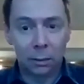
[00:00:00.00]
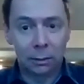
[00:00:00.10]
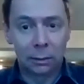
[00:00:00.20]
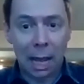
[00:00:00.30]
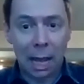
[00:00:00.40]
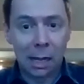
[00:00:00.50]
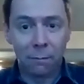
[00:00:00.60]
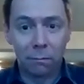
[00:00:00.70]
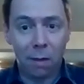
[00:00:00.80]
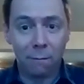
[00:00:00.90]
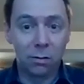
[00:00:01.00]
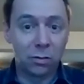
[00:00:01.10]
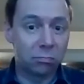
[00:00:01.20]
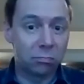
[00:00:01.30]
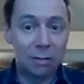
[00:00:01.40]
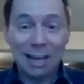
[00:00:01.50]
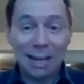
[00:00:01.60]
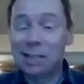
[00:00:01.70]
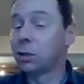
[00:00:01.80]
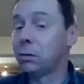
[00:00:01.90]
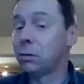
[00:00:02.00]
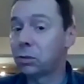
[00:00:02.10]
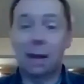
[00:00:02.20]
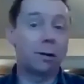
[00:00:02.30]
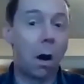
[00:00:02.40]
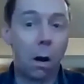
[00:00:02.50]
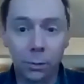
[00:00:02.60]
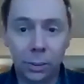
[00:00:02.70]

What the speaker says: level of governance isn't and can't